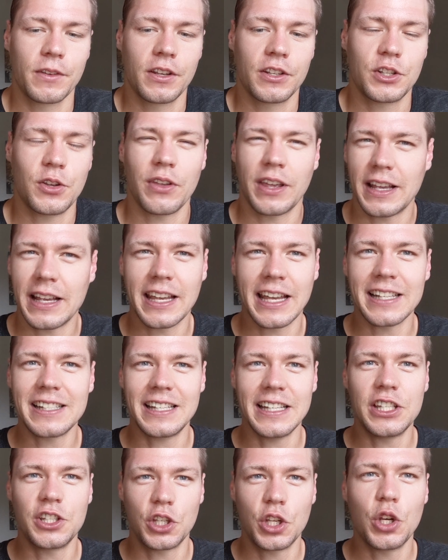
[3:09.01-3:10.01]
So I guess
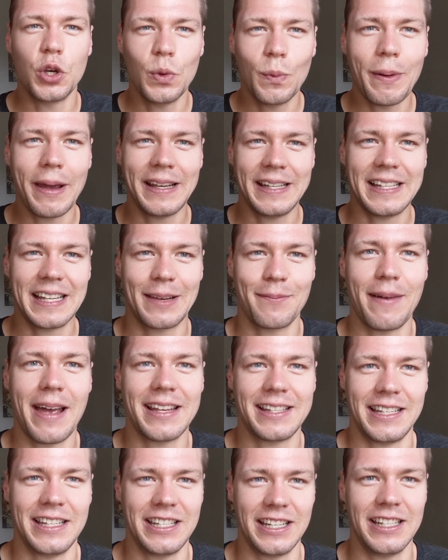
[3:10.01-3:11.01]
these two basic
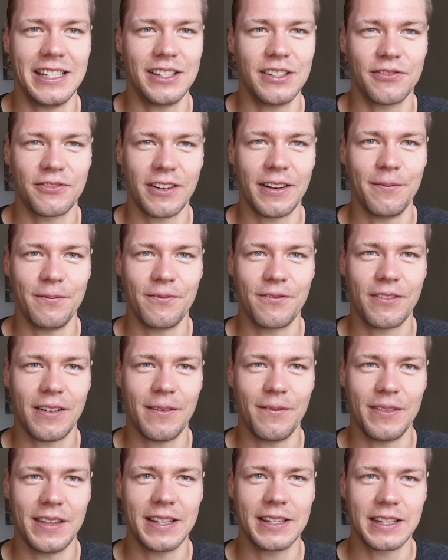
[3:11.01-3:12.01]
messages
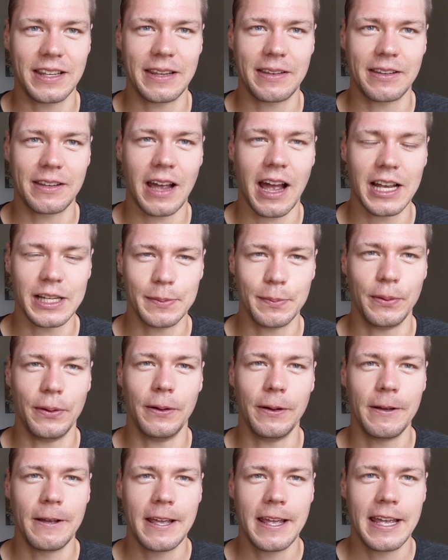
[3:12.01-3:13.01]
from this
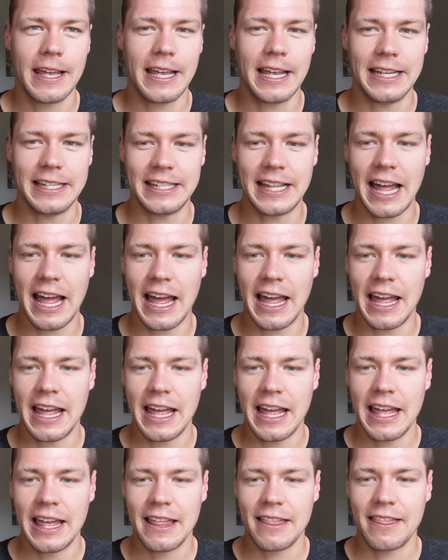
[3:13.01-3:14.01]
gospel is that